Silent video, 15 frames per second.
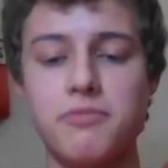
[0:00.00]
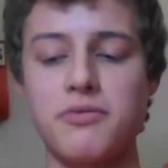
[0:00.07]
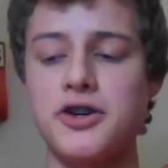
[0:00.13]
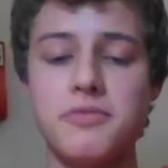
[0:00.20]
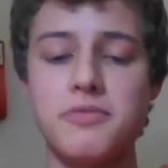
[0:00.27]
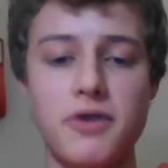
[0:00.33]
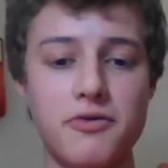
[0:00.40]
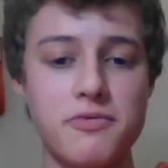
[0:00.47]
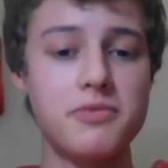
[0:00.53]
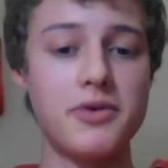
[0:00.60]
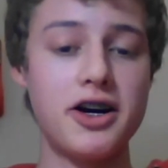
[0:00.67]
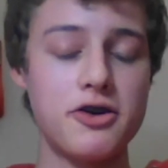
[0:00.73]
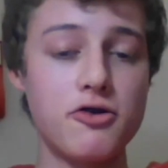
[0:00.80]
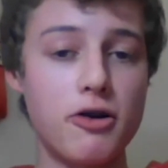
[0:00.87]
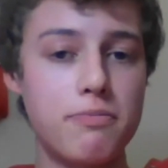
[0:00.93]

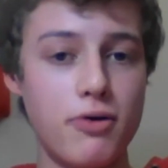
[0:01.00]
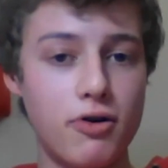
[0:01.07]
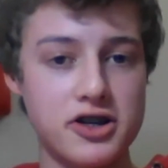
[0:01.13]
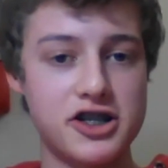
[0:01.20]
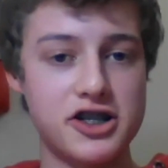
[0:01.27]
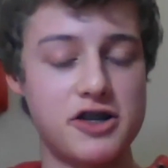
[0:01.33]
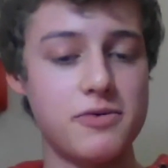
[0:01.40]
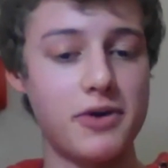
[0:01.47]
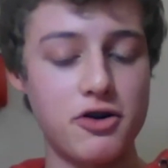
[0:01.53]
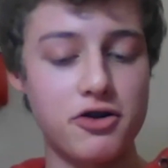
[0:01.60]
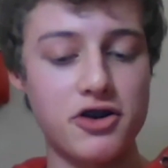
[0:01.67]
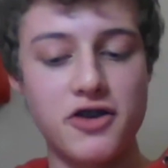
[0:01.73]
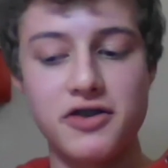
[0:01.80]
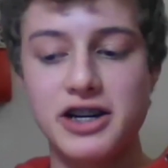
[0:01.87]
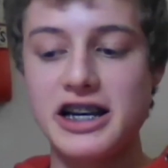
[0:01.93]
you're a boxer, so you might
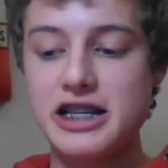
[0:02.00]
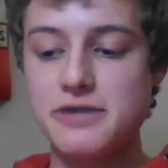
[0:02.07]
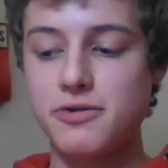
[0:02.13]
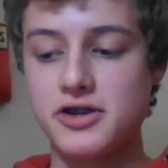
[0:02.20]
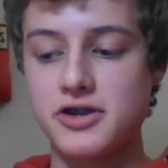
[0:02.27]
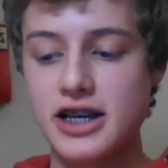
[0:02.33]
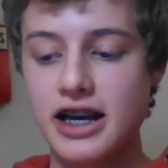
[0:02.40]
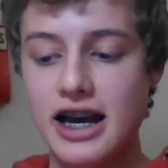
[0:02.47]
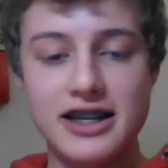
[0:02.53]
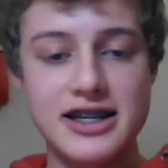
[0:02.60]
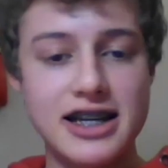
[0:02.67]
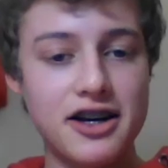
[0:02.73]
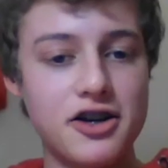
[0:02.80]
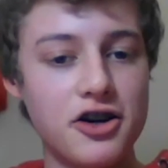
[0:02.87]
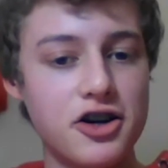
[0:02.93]
not know the names, but it's
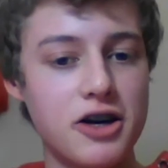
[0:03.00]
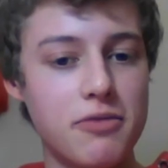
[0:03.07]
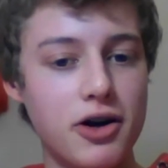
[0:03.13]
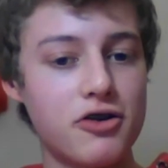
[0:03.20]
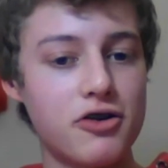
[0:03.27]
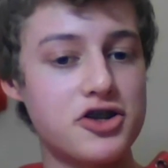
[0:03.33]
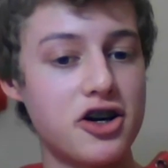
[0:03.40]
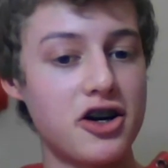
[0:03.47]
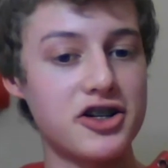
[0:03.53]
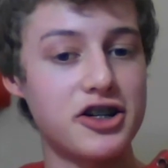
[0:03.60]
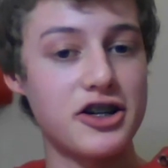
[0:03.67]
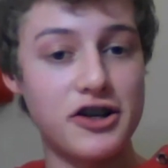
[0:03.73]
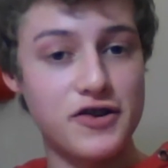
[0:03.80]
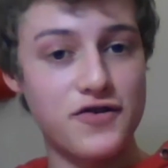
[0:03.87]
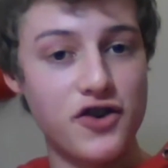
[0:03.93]
Dan Hooker, Michael
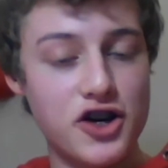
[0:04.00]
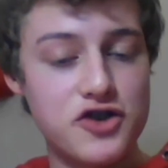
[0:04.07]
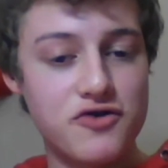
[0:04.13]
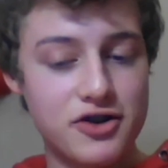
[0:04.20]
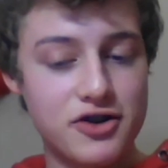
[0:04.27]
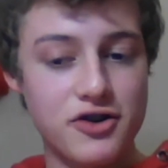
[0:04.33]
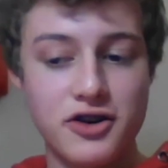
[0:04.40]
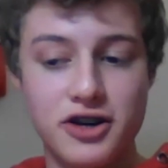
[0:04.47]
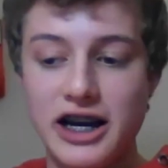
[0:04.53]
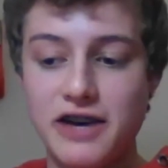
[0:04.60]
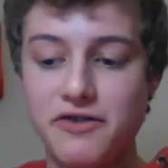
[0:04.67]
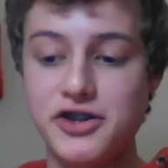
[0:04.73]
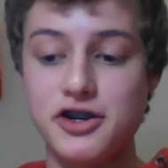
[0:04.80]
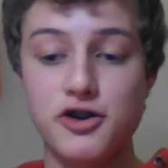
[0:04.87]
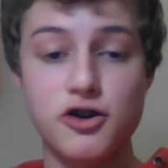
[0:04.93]
Chandler's first round
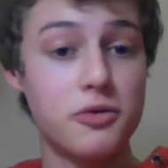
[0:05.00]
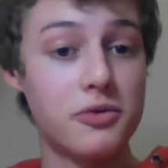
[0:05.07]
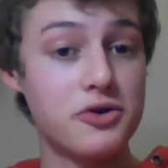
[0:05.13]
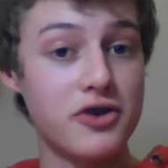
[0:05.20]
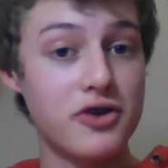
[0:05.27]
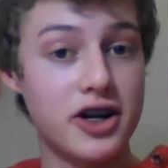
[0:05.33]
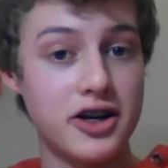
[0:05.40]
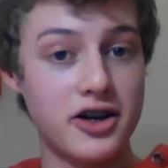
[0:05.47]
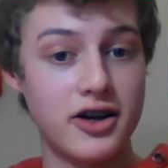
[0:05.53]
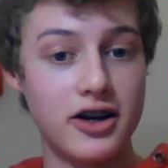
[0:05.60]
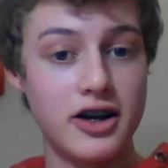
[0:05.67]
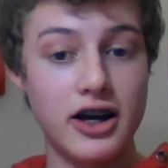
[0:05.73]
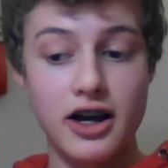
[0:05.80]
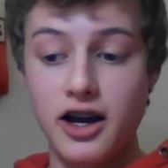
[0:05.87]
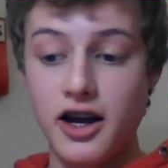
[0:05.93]
knockout, and Conor McGregor
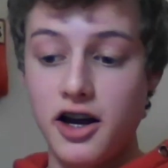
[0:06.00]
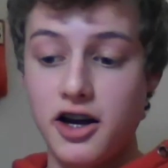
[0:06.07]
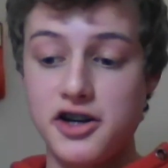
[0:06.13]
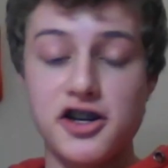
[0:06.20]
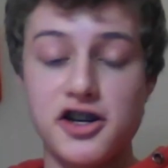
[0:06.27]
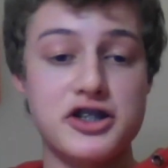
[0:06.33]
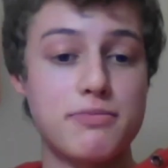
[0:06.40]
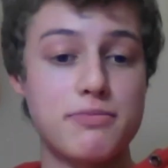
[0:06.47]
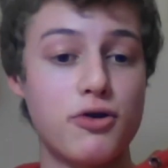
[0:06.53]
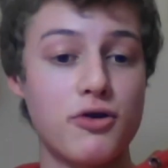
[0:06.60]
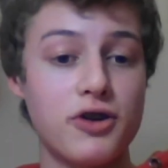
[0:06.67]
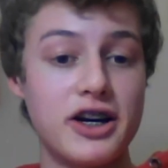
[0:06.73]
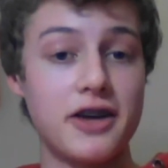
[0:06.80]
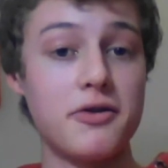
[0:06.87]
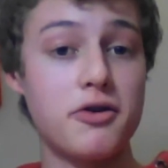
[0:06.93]
and Dustin
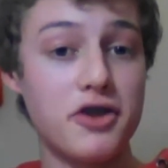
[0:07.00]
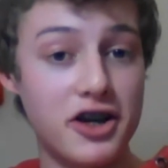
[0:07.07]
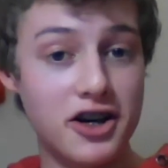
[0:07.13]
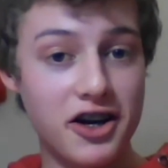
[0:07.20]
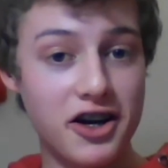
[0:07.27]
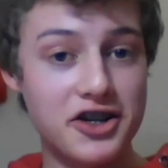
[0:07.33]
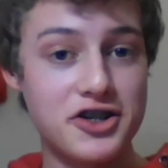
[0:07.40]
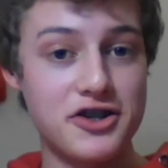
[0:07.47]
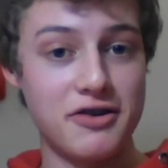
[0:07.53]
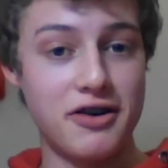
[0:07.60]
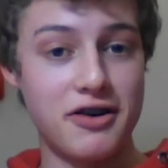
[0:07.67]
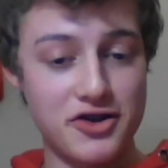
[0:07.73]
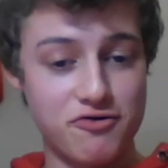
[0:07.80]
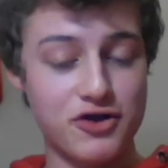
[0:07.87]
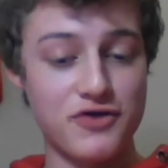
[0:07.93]
Poirier. I'm not going to lie to you, I
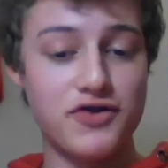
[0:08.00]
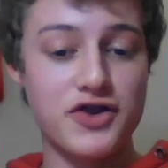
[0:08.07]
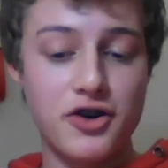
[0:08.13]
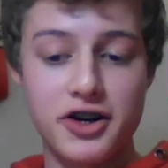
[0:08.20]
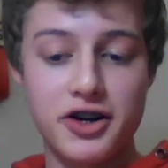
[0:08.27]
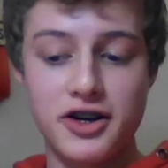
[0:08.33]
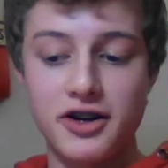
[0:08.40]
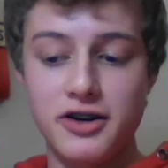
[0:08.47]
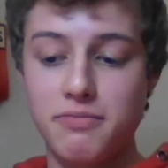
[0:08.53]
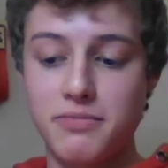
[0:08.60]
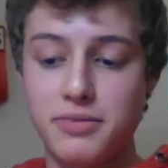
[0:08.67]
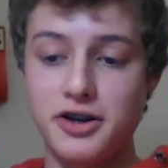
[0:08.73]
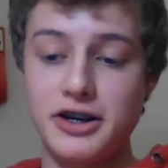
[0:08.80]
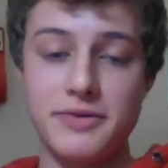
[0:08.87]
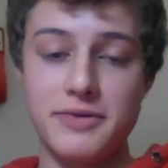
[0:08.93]
was rooting for Conor,
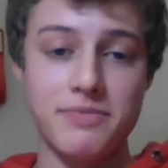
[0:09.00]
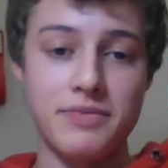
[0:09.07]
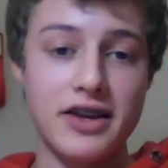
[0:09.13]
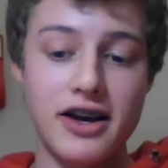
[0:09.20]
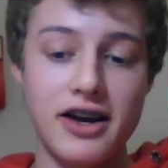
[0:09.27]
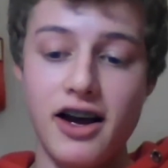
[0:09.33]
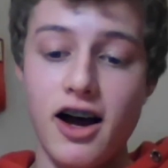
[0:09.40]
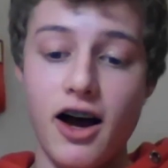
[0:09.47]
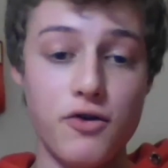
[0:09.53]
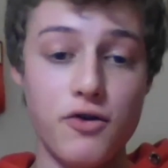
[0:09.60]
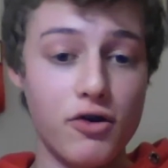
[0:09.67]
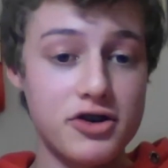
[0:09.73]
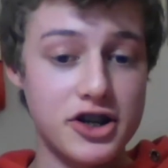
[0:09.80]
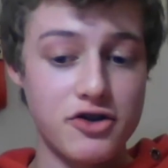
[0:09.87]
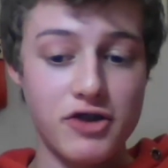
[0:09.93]
but I thought it
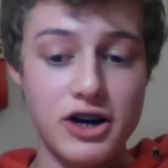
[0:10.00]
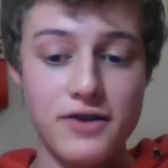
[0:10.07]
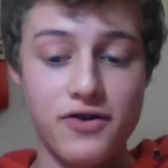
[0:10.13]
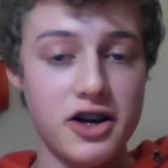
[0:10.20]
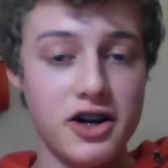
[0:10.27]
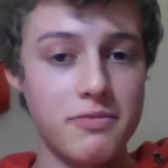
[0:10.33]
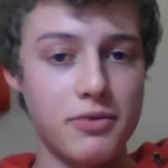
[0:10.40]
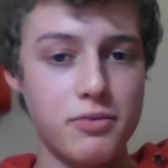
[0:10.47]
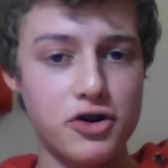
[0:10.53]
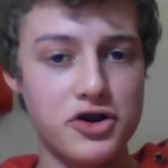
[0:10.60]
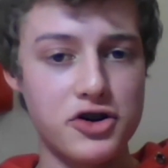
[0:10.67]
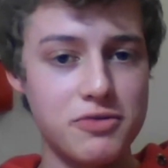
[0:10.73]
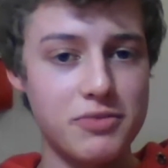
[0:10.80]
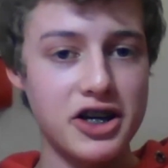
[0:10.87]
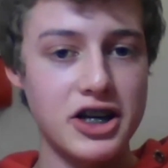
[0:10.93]
was a great fight. But what
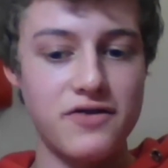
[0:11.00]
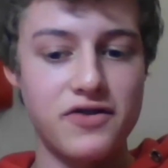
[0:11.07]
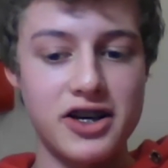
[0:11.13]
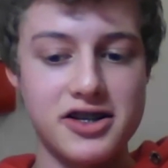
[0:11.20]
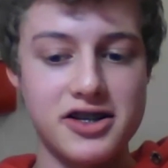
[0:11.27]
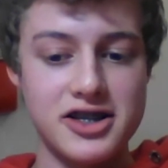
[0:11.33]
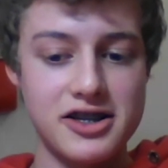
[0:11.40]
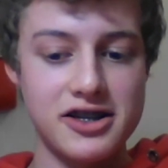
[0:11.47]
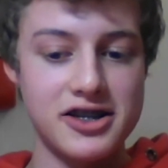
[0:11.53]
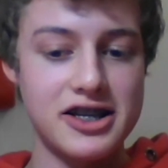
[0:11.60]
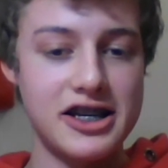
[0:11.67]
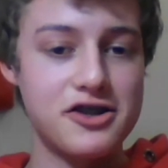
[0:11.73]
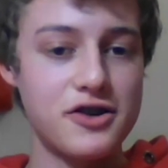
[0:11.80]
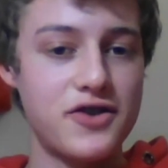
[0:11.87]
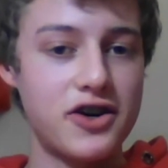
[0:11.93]
did you make of it, since
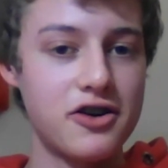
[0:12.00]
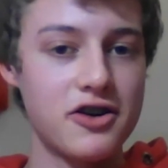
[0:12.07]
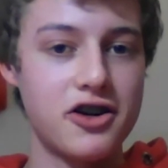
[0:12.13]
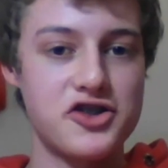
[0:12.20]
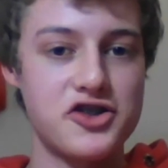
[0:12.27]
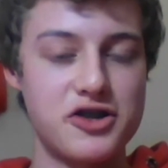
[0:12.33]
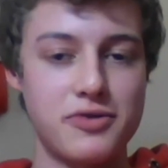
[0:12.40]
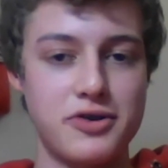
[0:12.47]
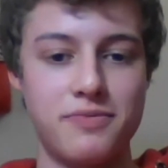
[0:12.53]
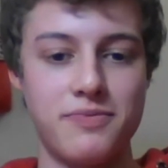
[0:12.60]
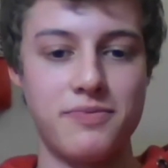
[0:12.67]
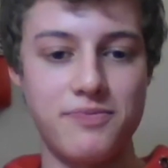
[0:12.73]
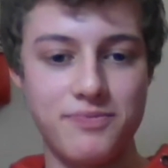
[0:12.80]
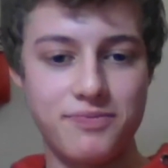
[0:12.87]
he's a fellow countryman?